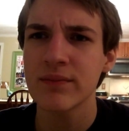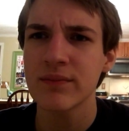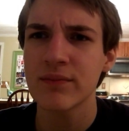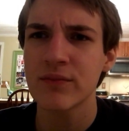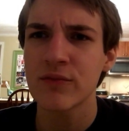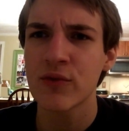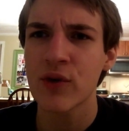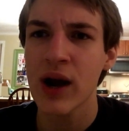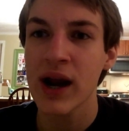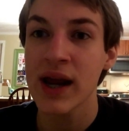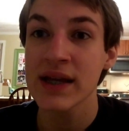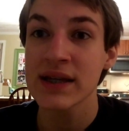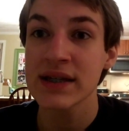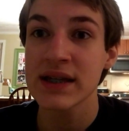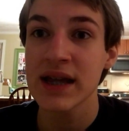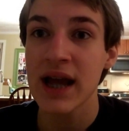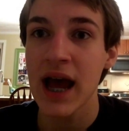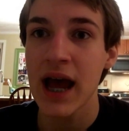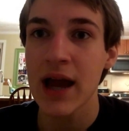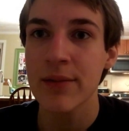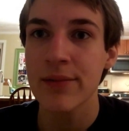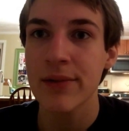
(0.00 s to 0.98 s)
raise an
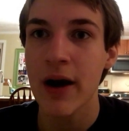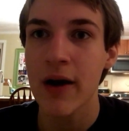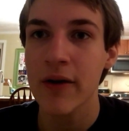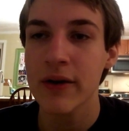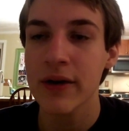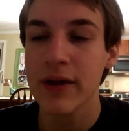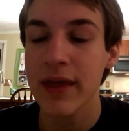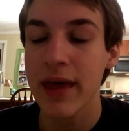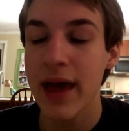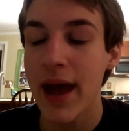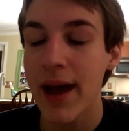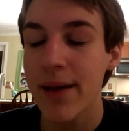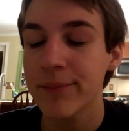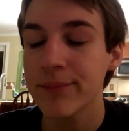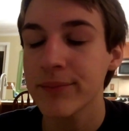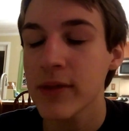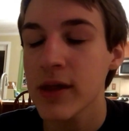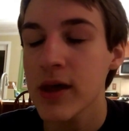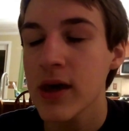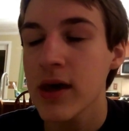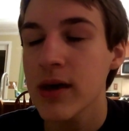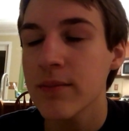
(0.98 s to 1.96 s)
eyebrow to that,
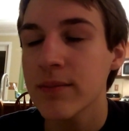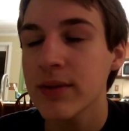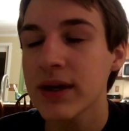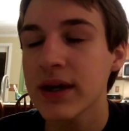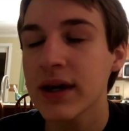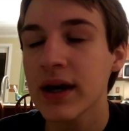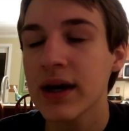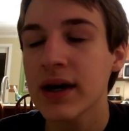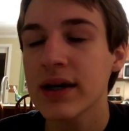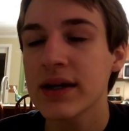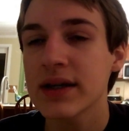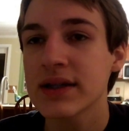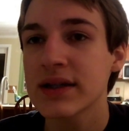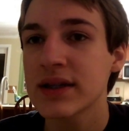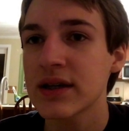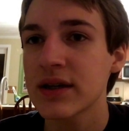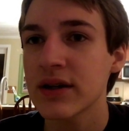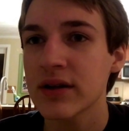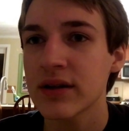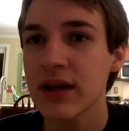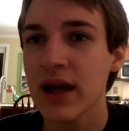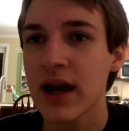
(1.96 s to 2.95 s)
because
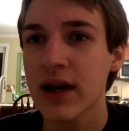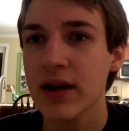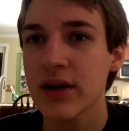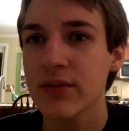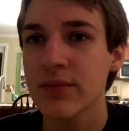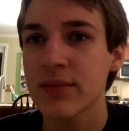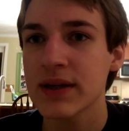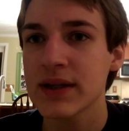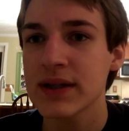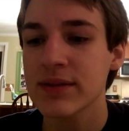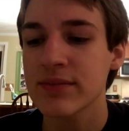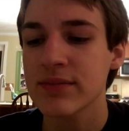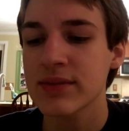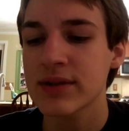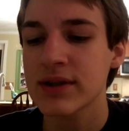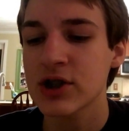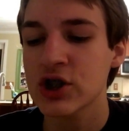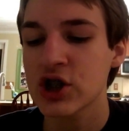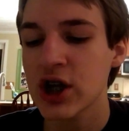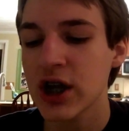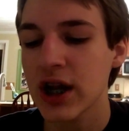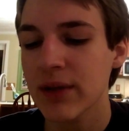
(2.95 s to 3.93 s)
that could be some
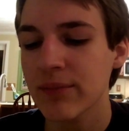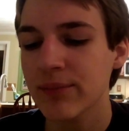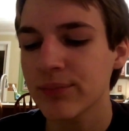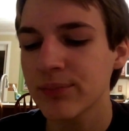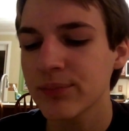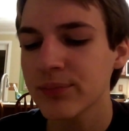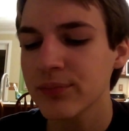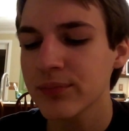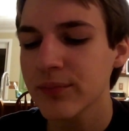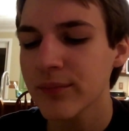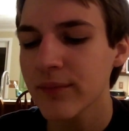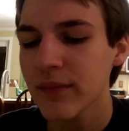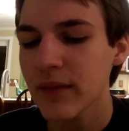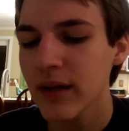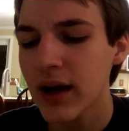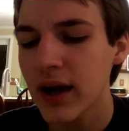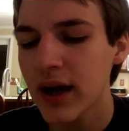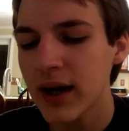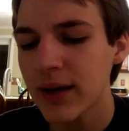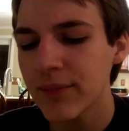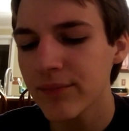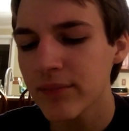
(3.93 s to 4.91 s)
cheating.
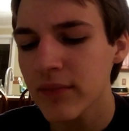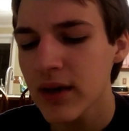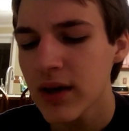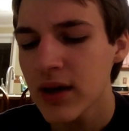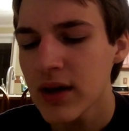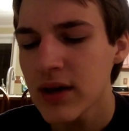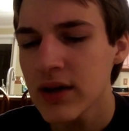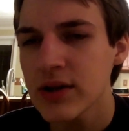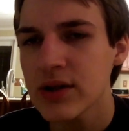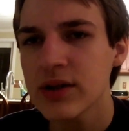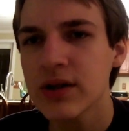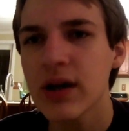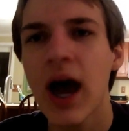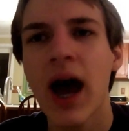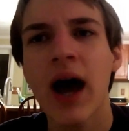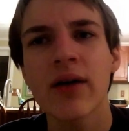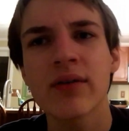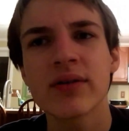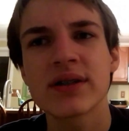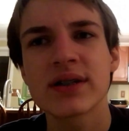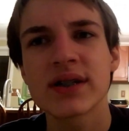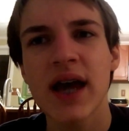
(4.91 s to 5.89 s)

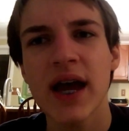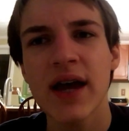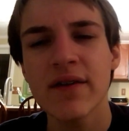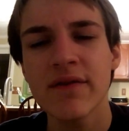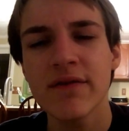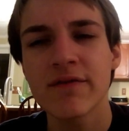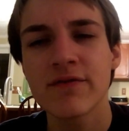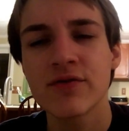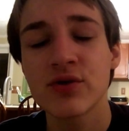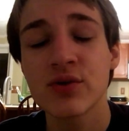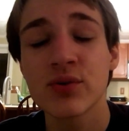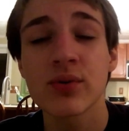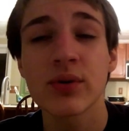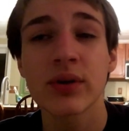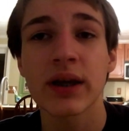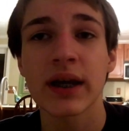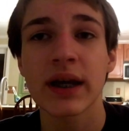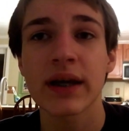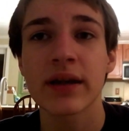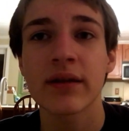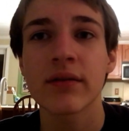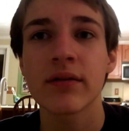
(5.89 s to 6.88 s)
Outside of
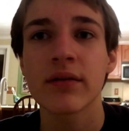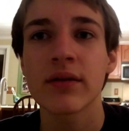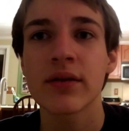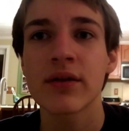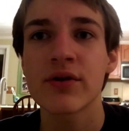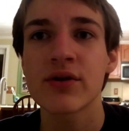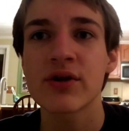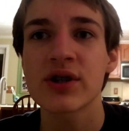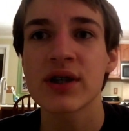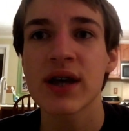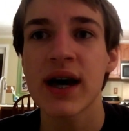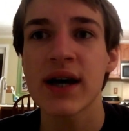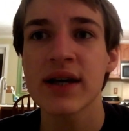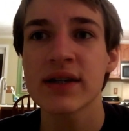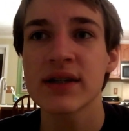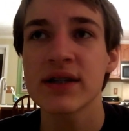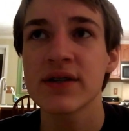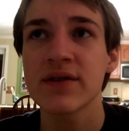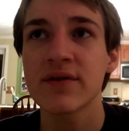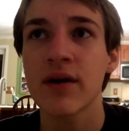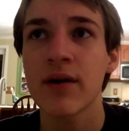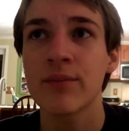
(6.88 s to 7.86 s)
dueling, there's lots
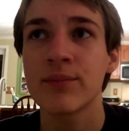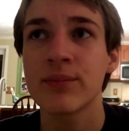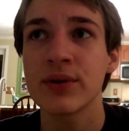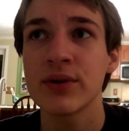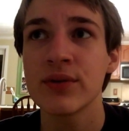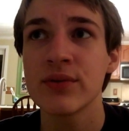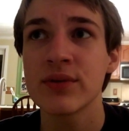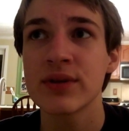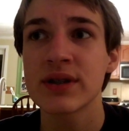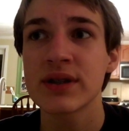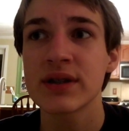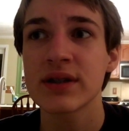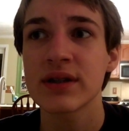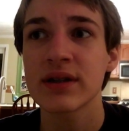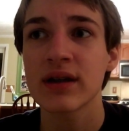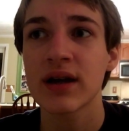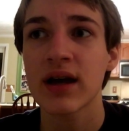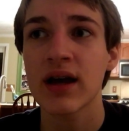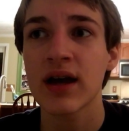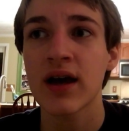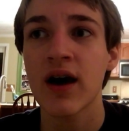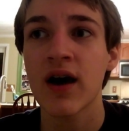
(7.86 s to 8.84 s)
of abuse
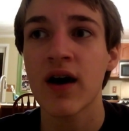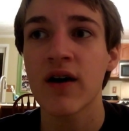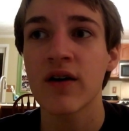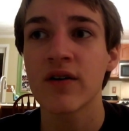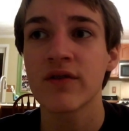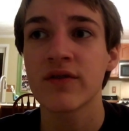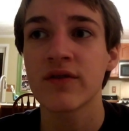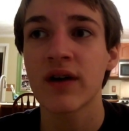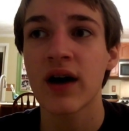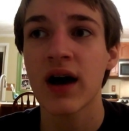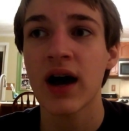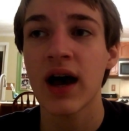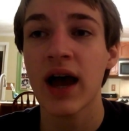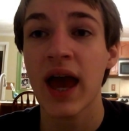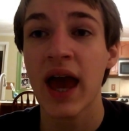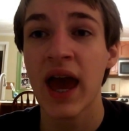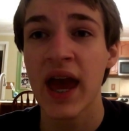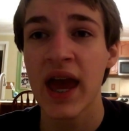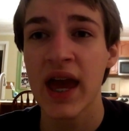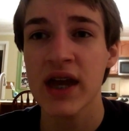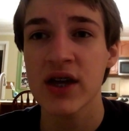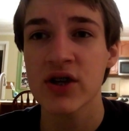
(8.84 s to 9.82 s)
of
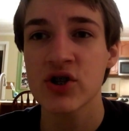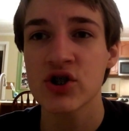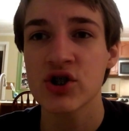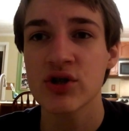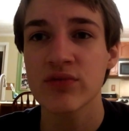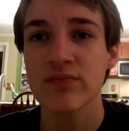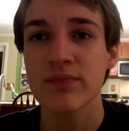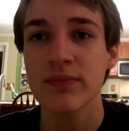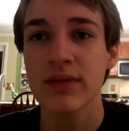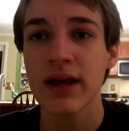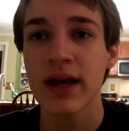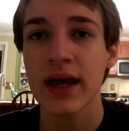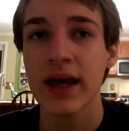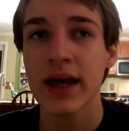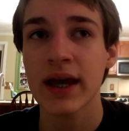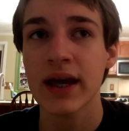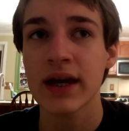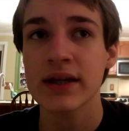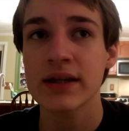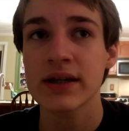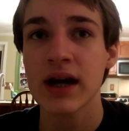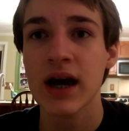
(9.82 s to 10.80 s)
age
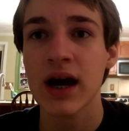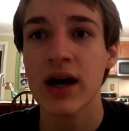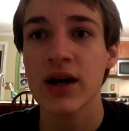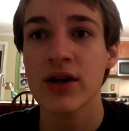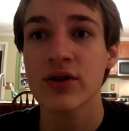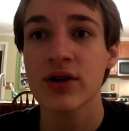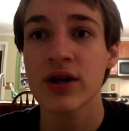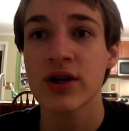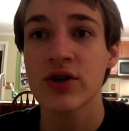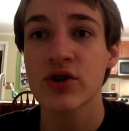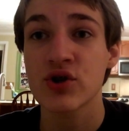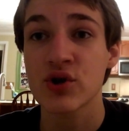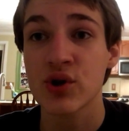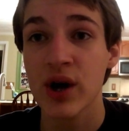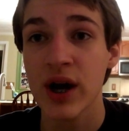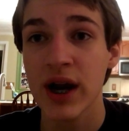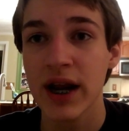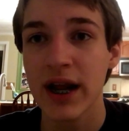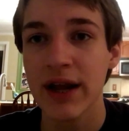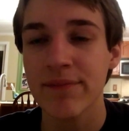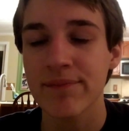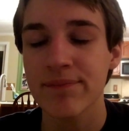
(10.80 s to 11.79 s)
and
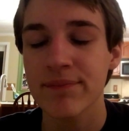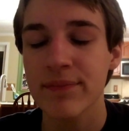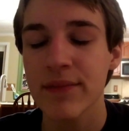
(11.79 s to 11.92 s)
trading,